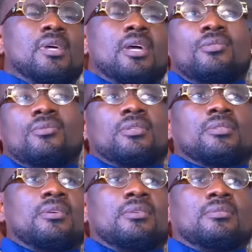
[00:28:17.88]
I don't
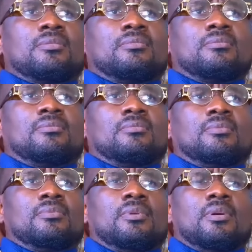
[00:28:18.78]
understand.
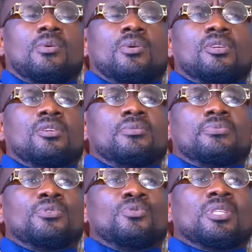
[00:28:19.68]
I was not on
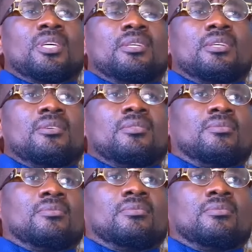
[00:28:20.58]
phone with any girl.